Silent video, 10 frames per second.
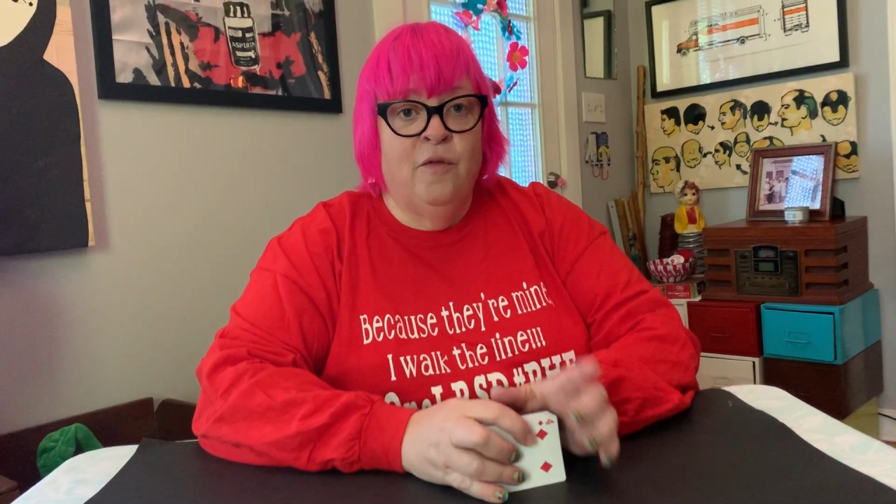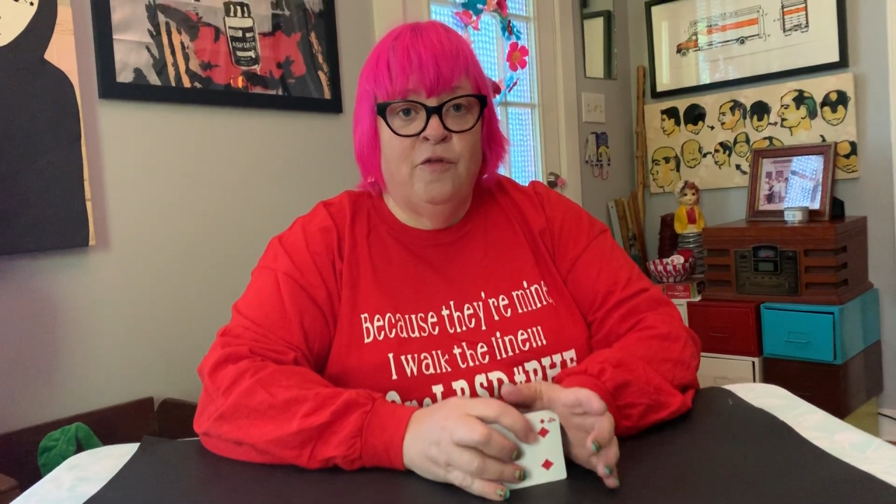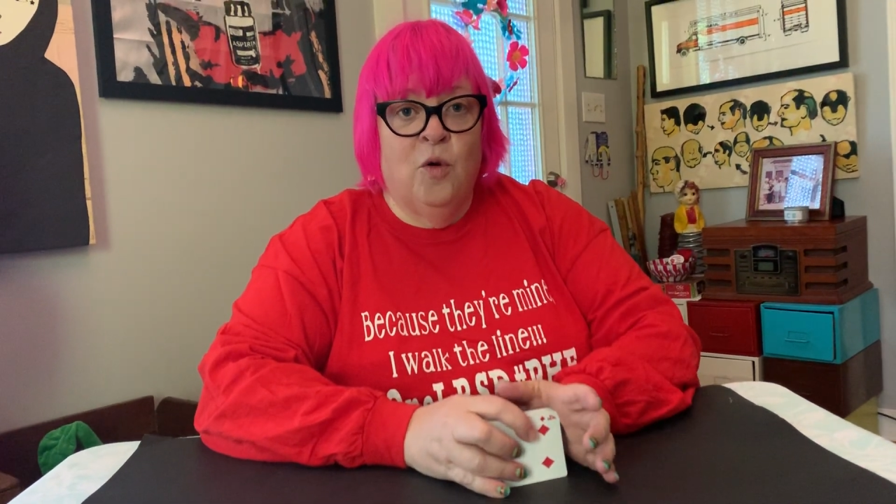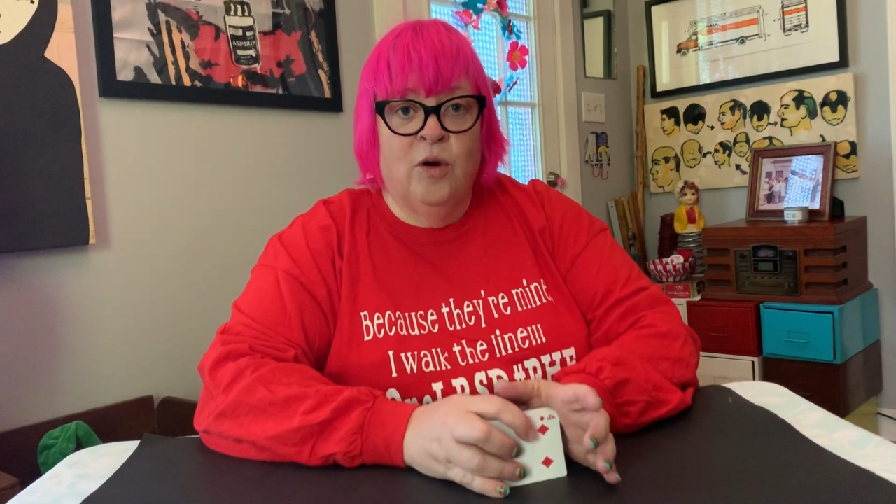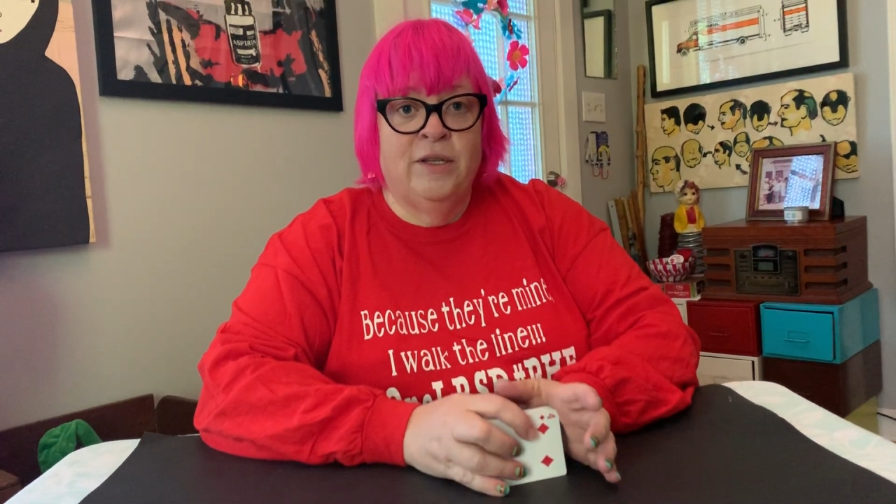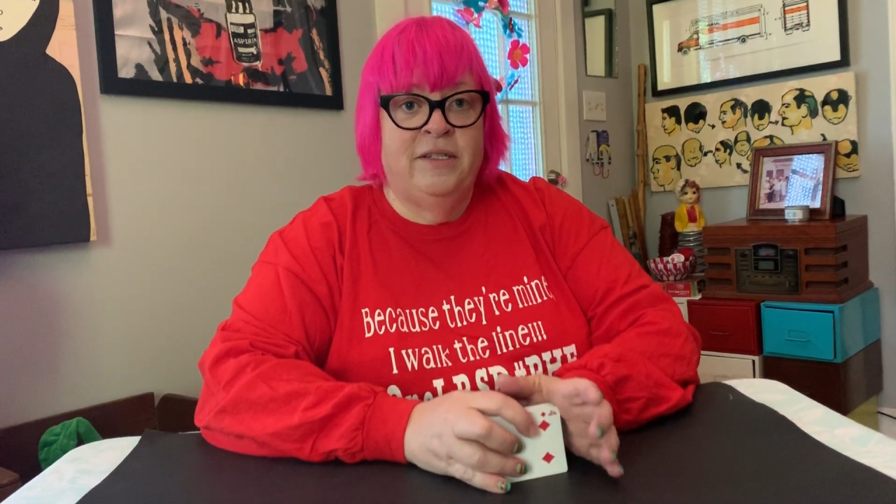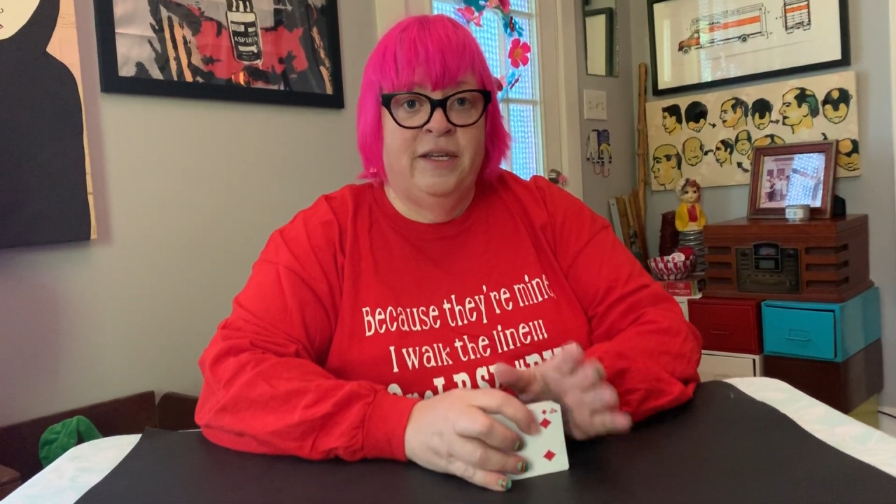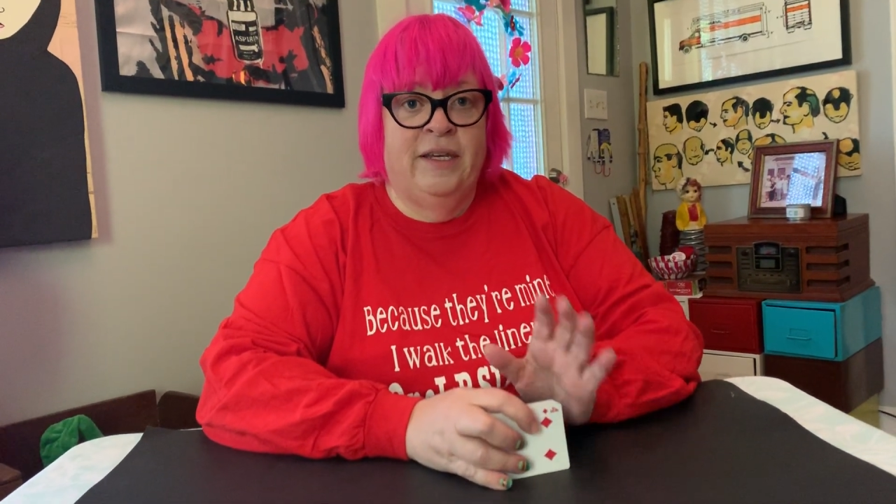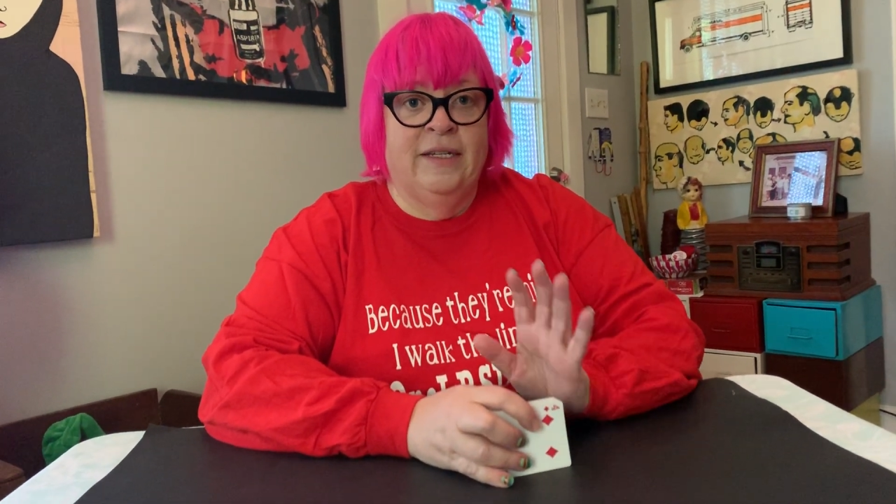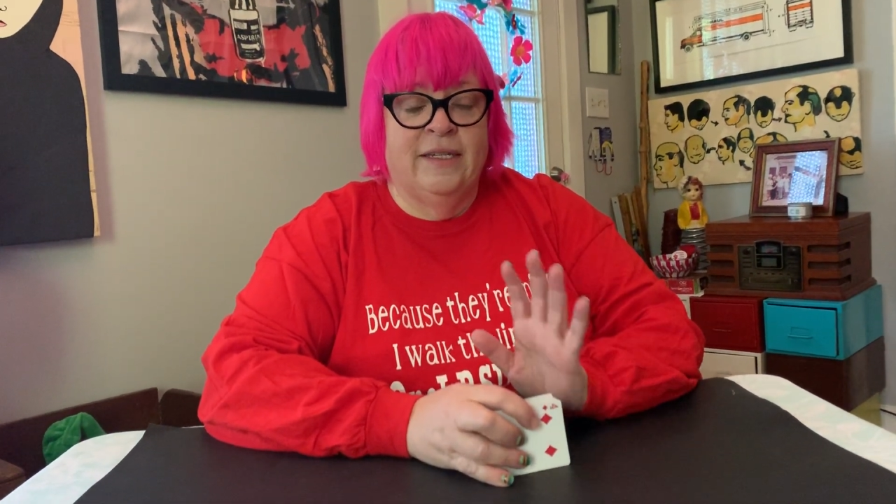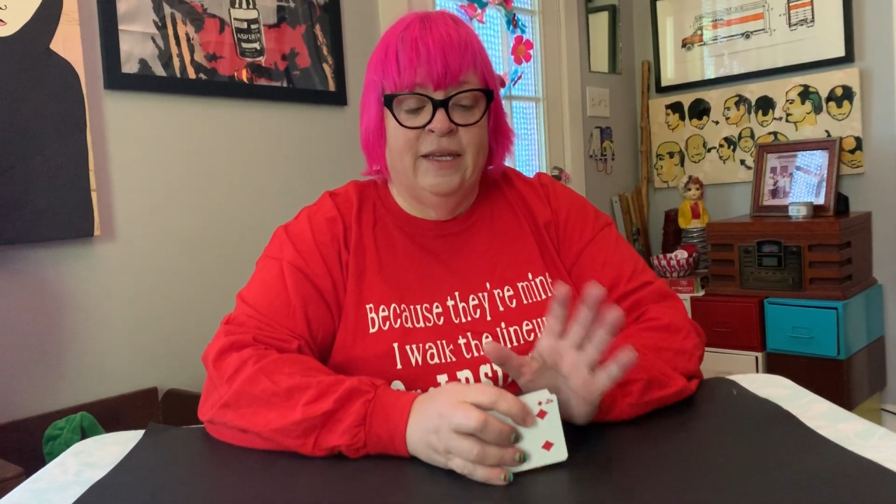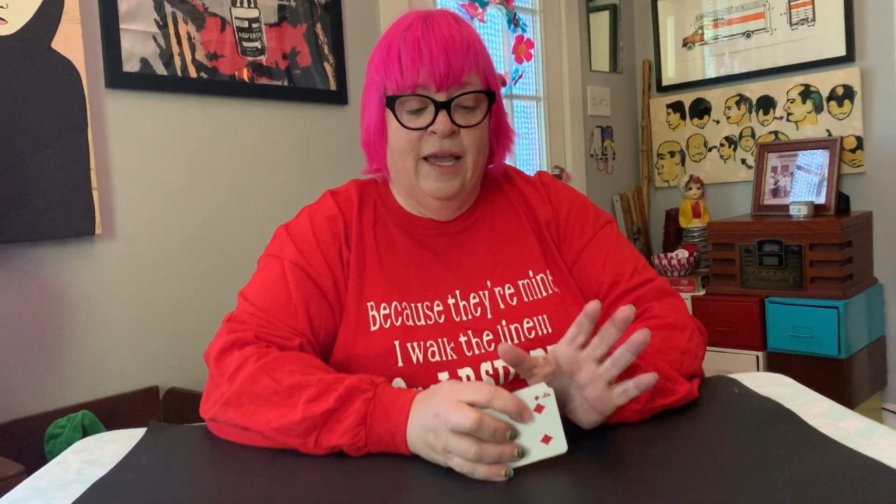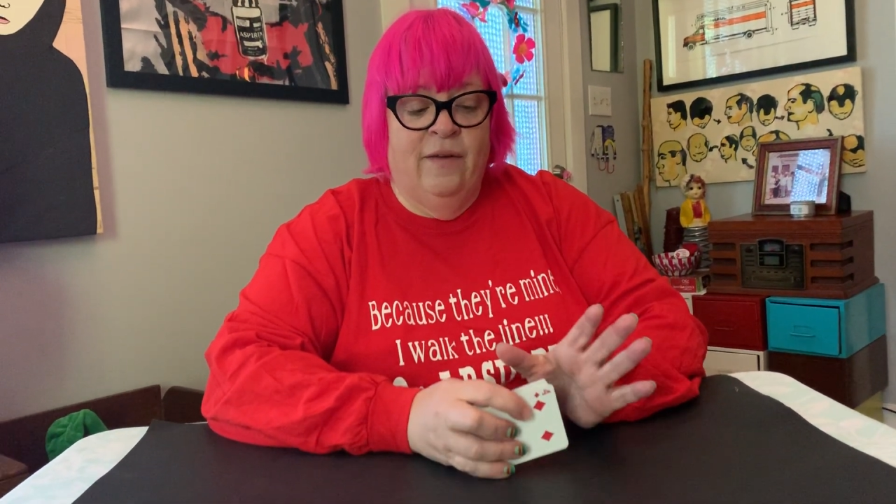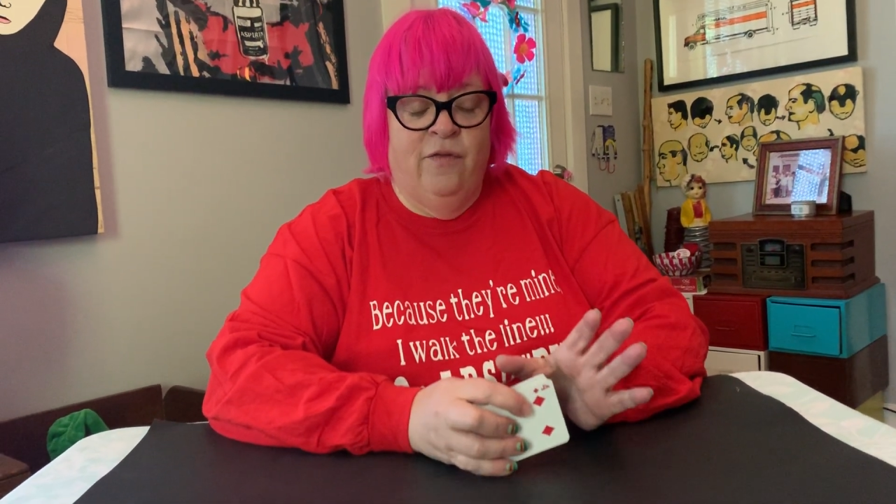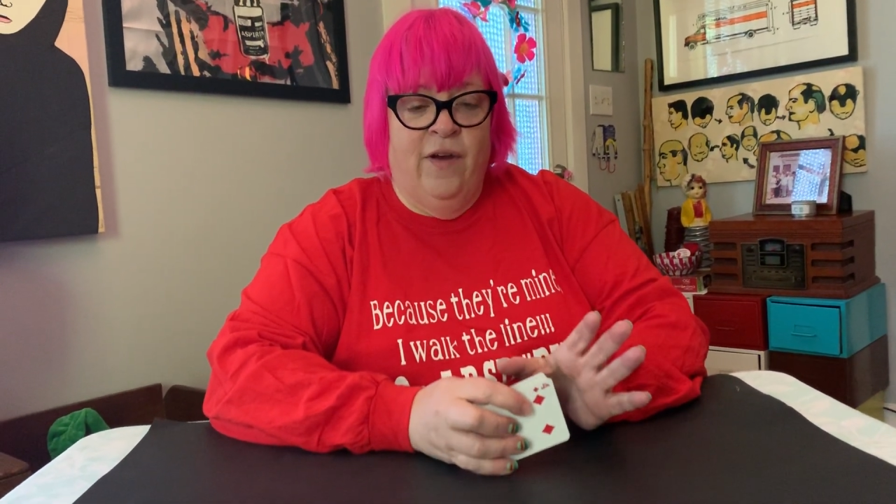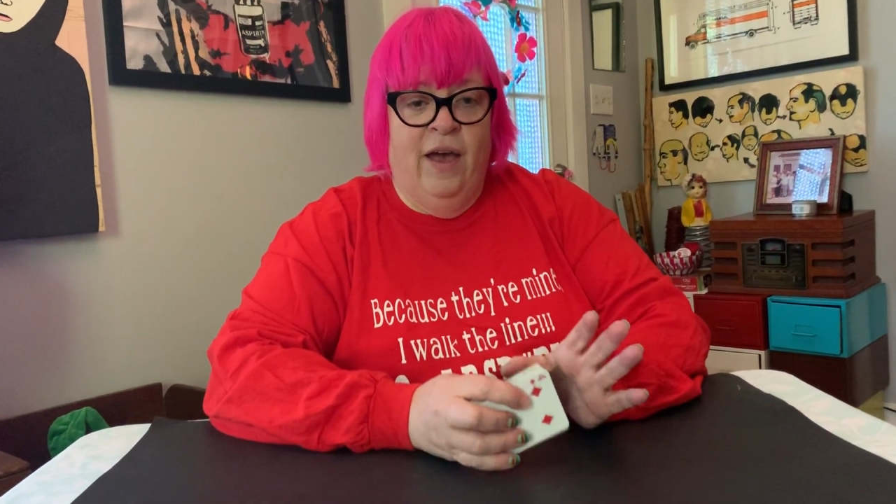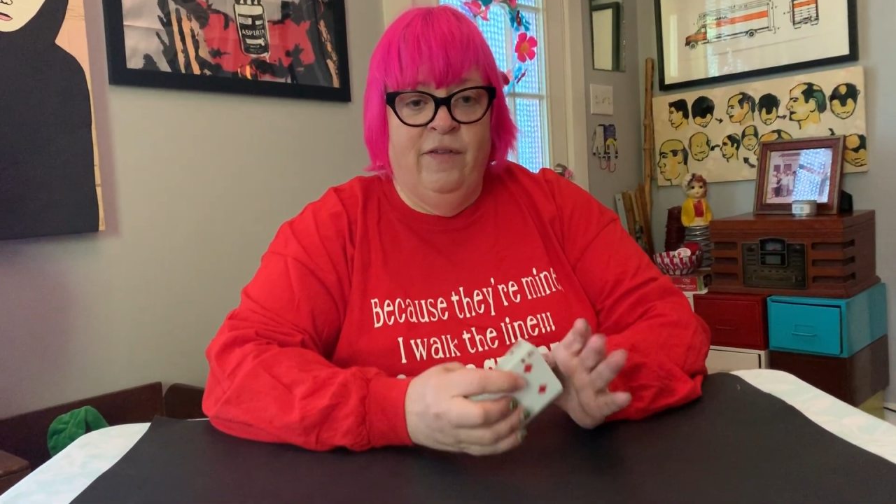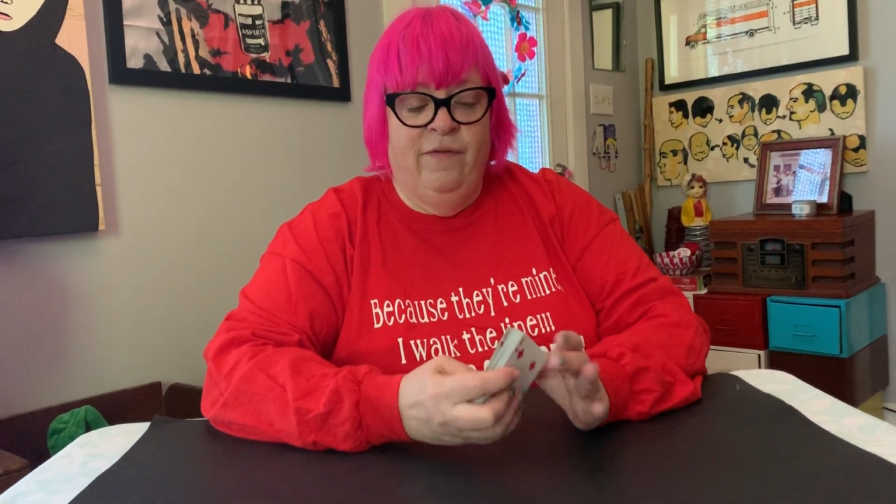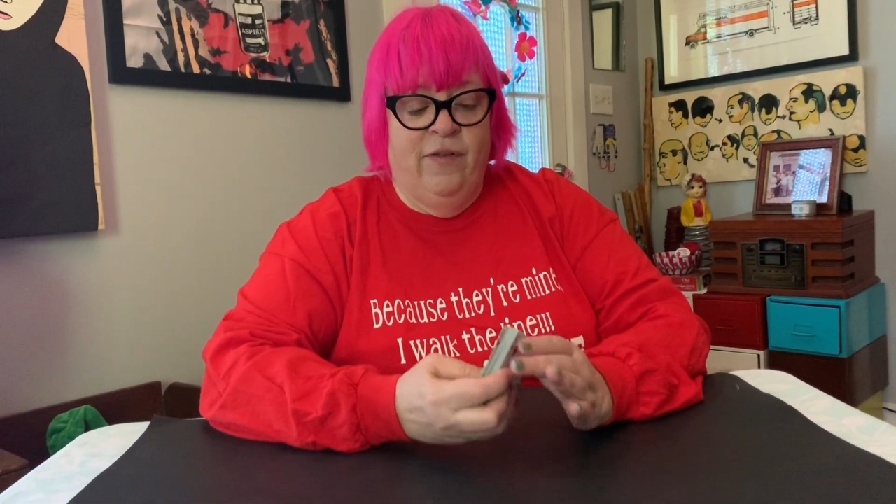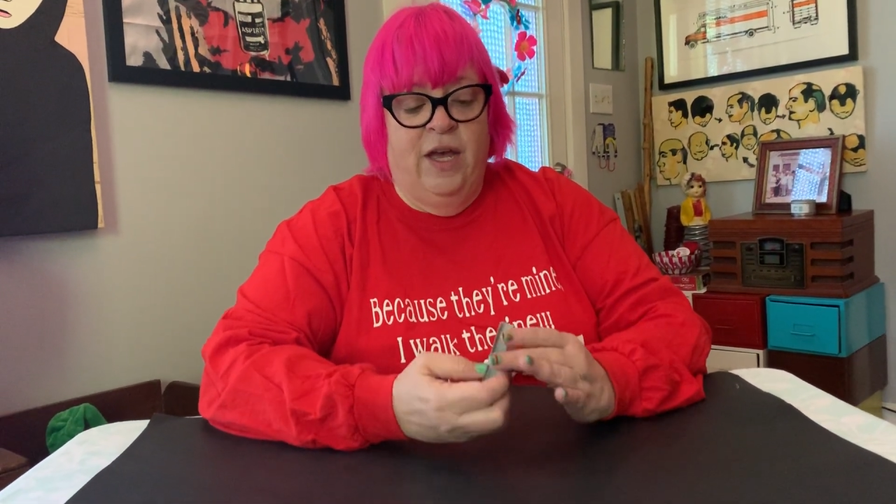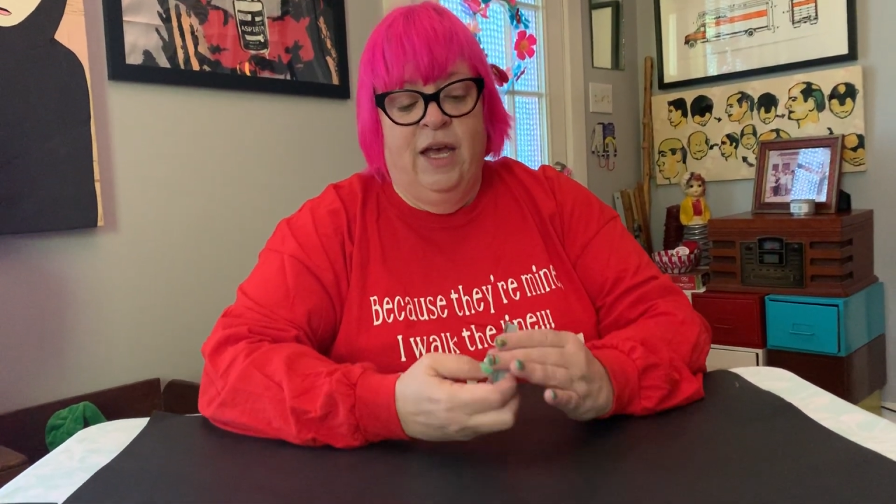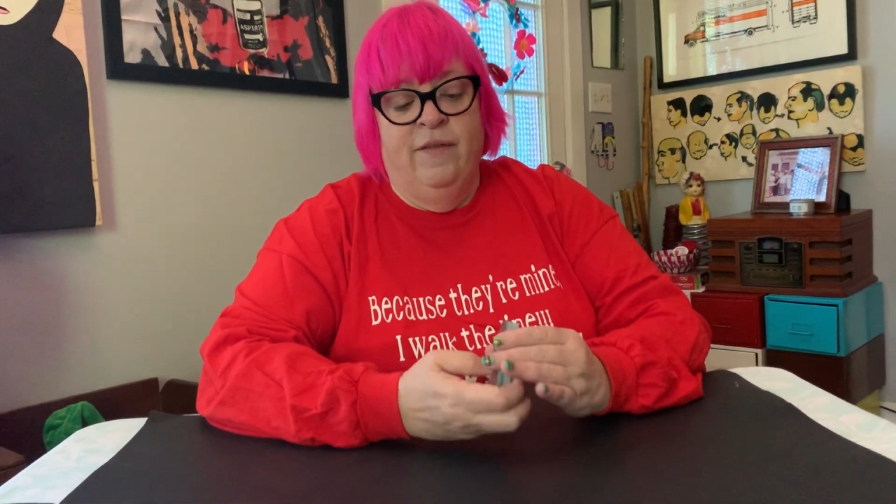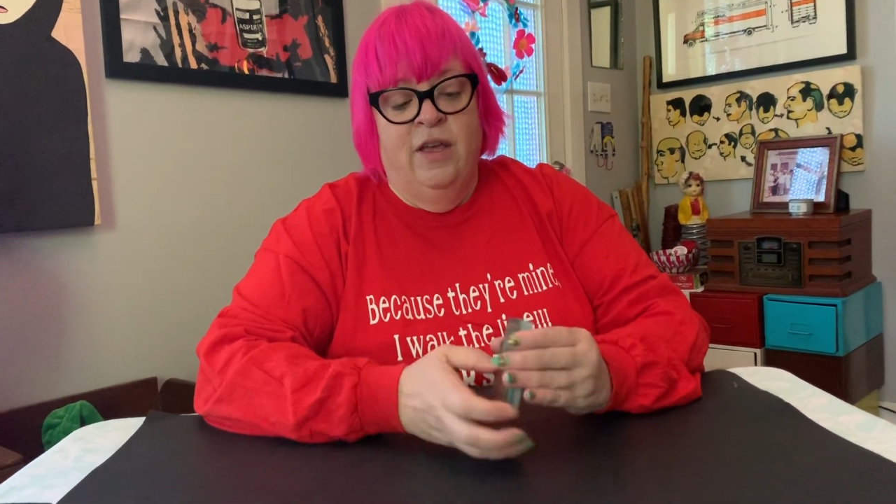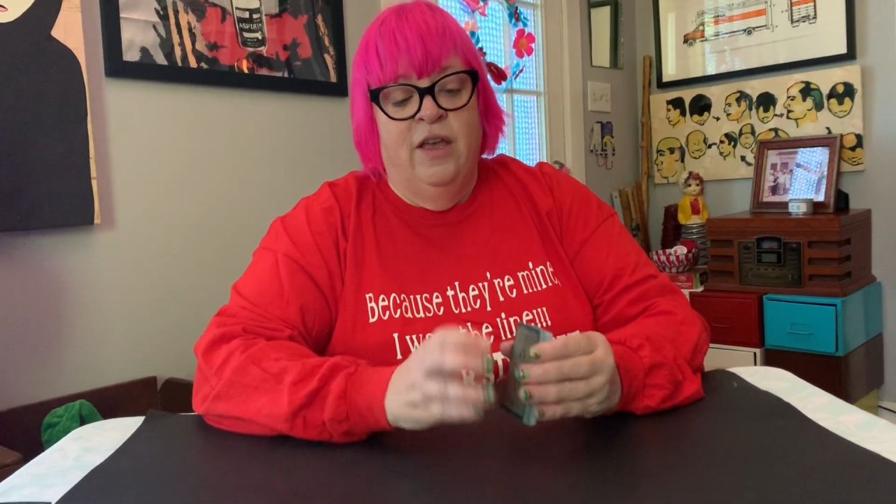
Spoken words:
4 and 6, and 5 and 5.